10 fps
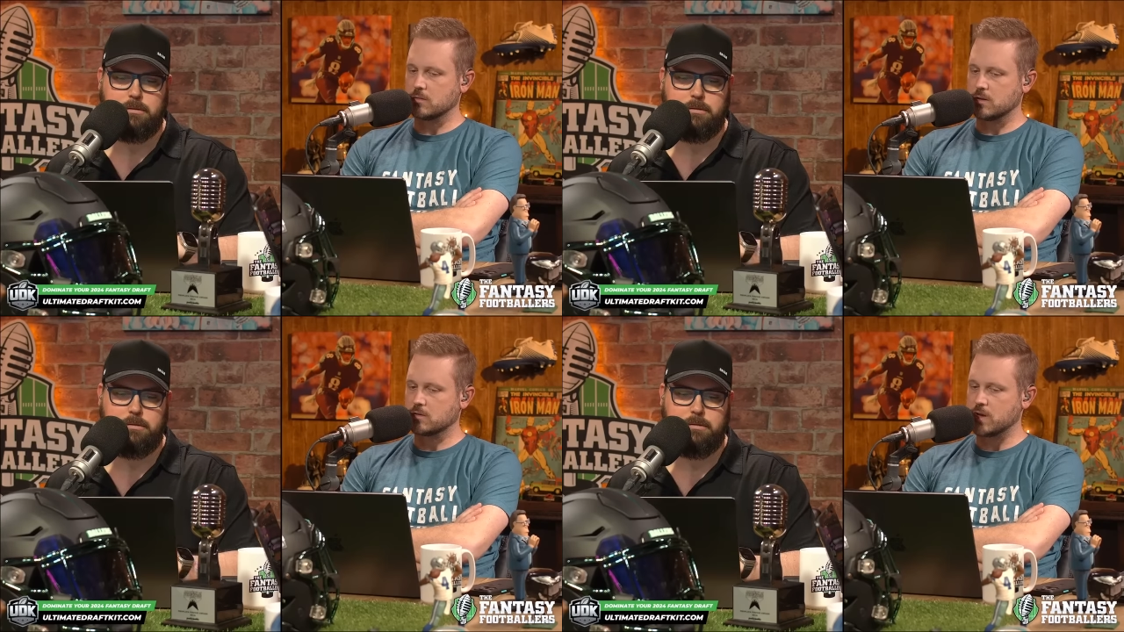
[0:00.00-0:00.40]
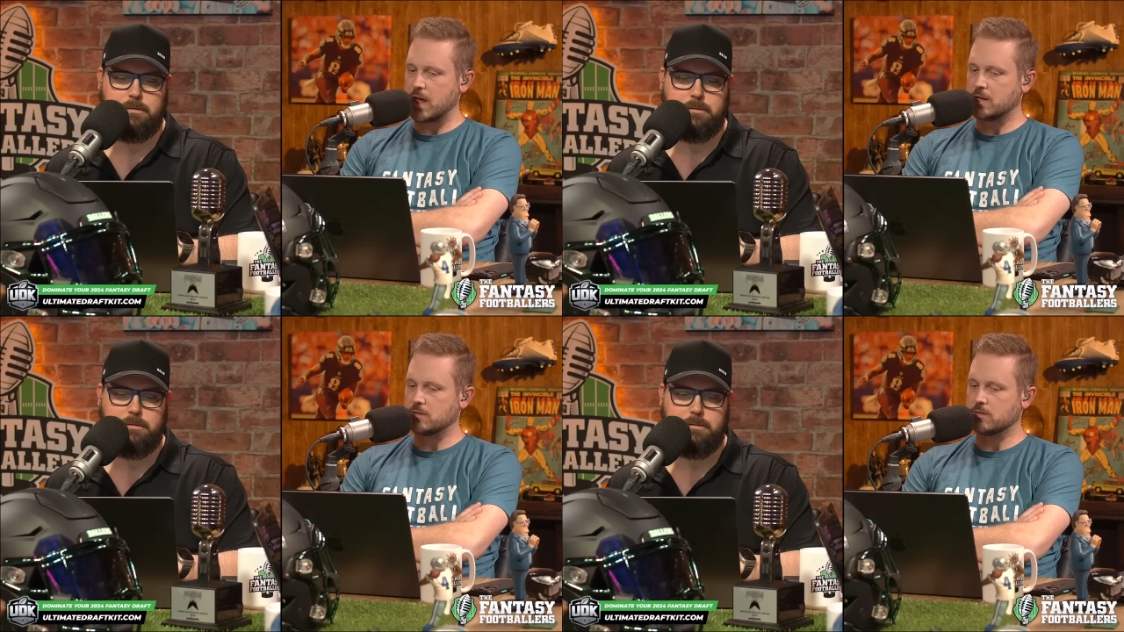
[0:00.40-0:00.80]
Speaker 1: The
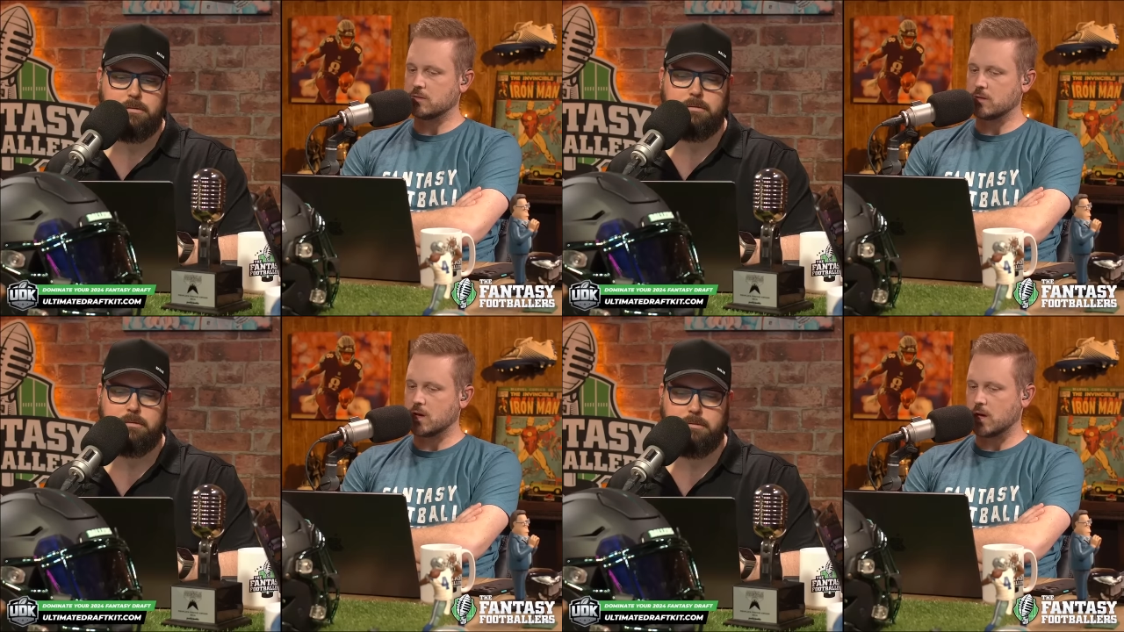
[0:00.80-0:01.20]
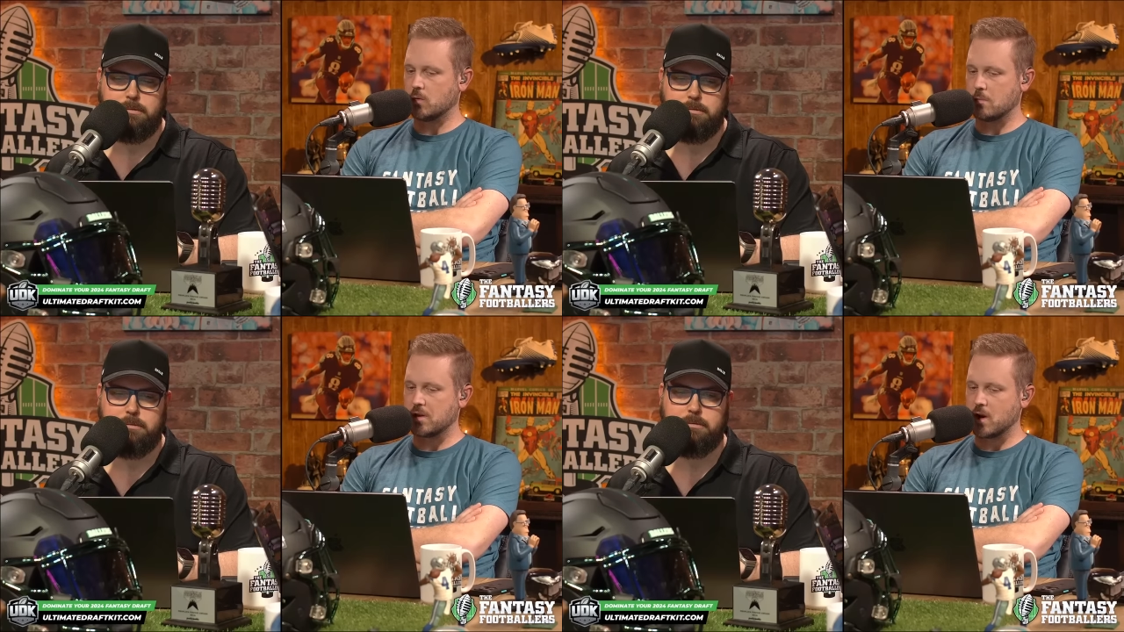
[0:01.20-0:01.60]
Saints,
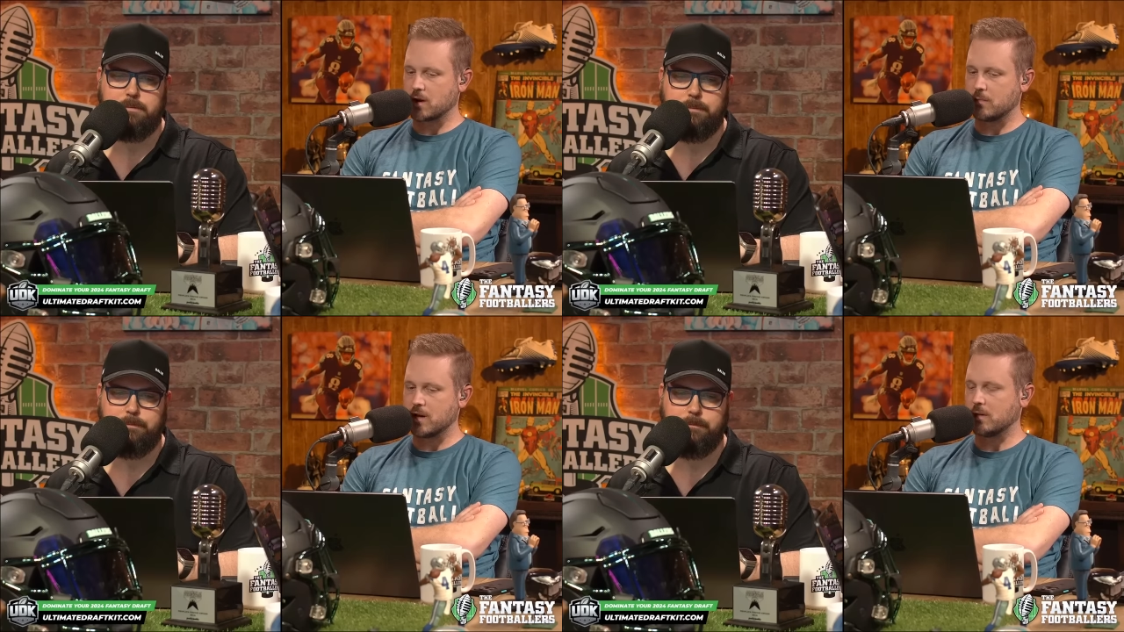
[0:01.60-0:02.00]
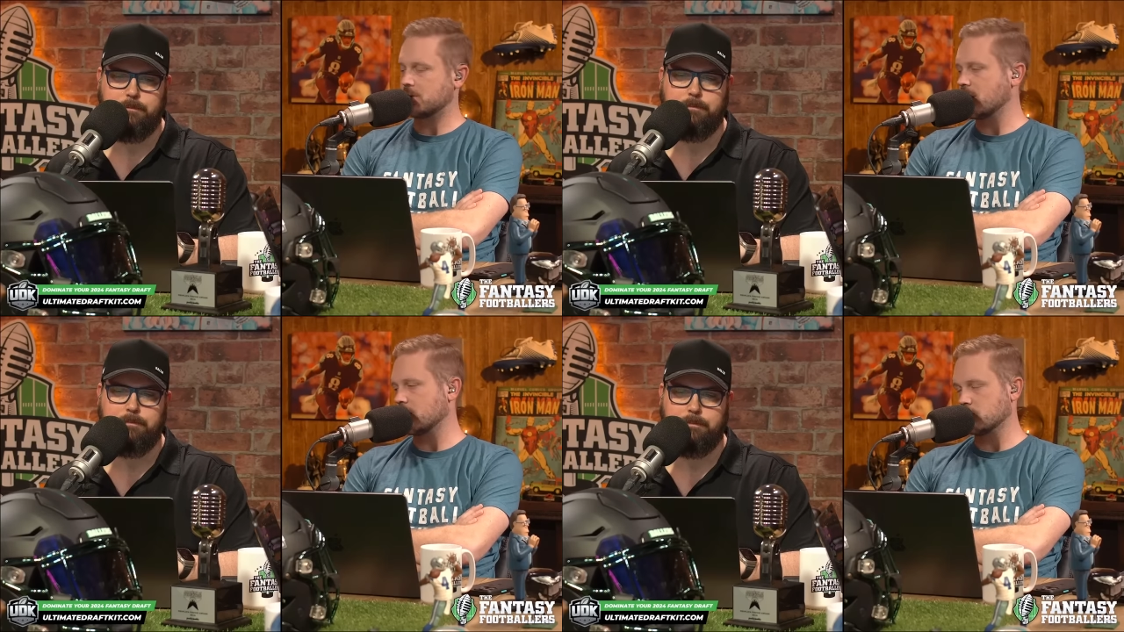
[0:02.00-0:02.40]
uh, we'll be talking about
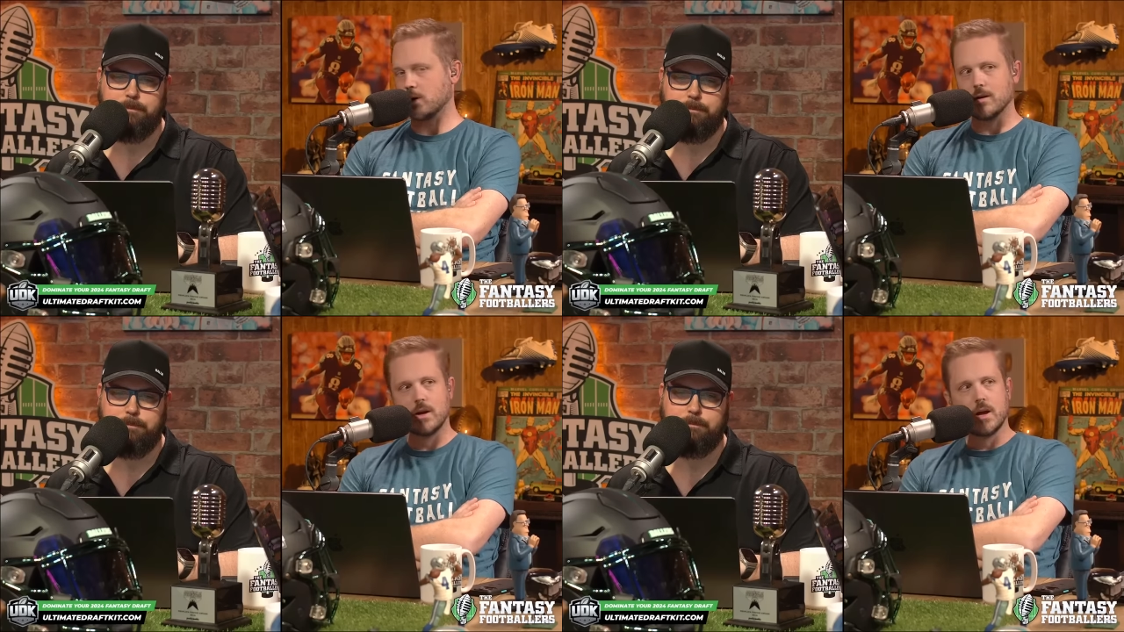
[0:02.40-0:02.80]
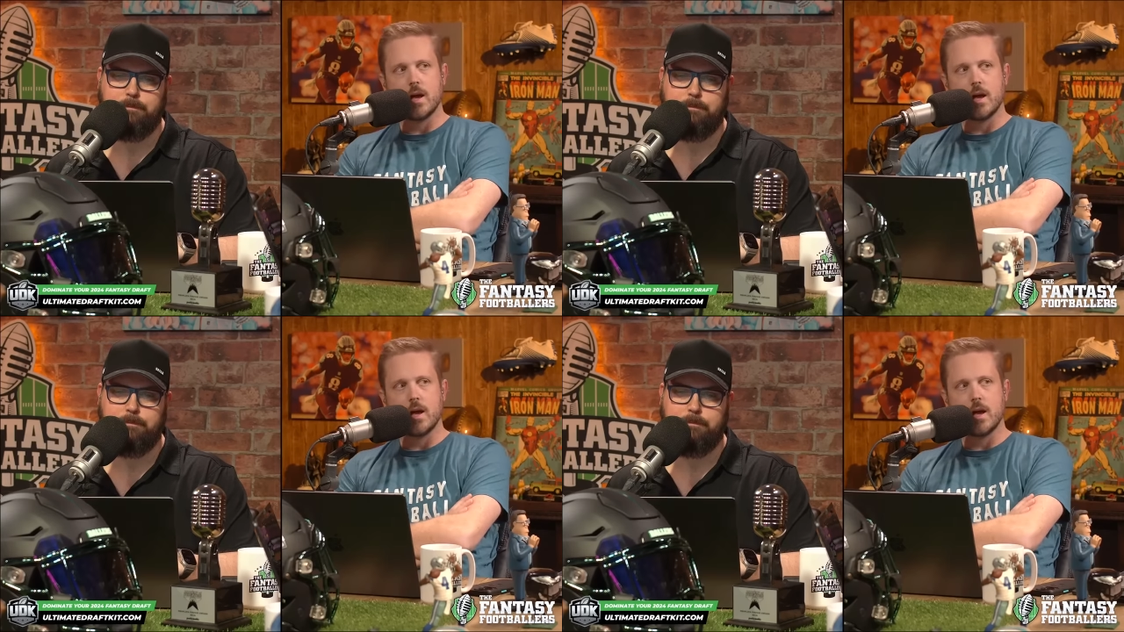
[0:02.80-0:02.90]
him today as well.